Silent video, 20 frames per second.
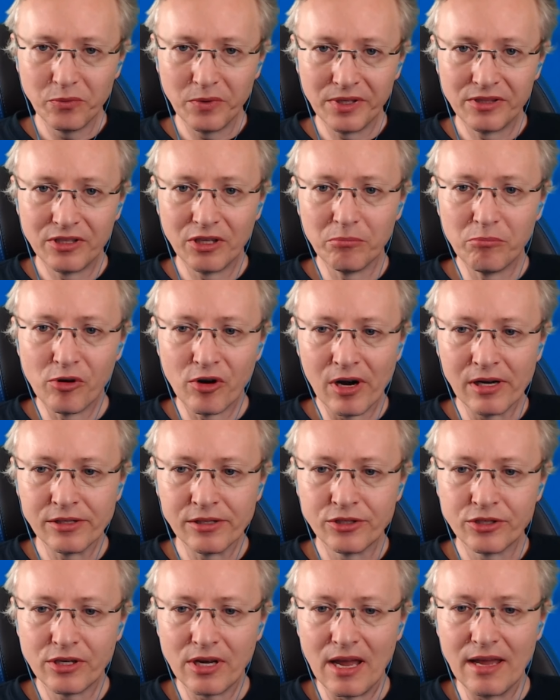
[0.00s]
with the
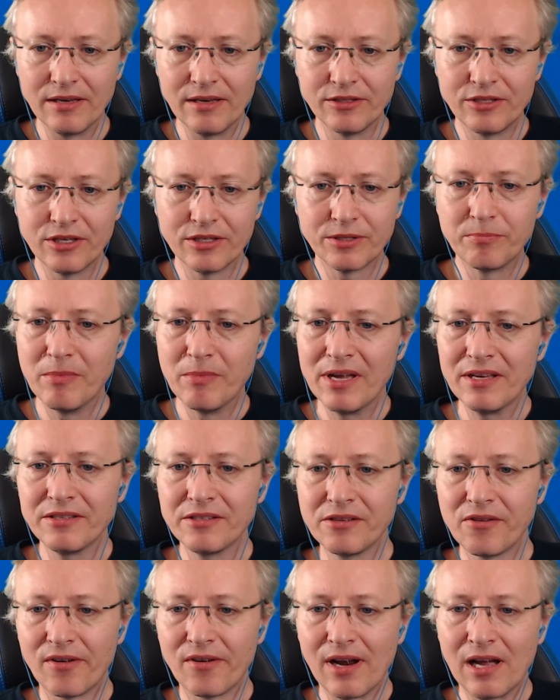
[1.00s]
brush and just mess
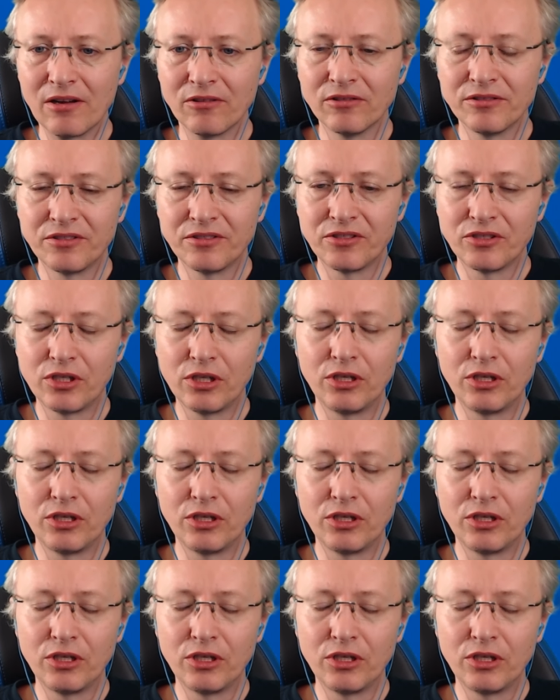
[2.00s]
around,